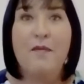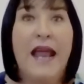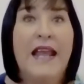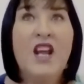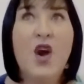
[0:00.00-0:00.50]

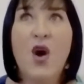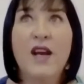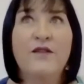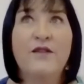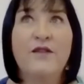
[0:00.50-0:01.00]
any
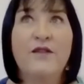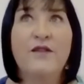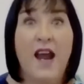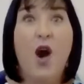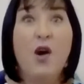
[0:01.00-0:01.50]
kind of
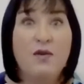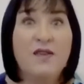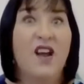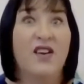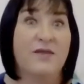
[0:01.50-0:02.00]
career. I
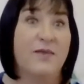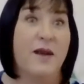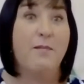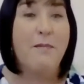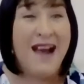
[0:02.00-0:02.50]
was going to
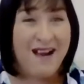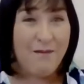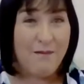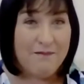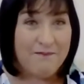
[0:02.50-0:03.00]
be a
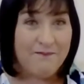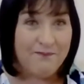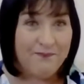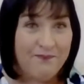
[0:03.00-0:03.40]
mum.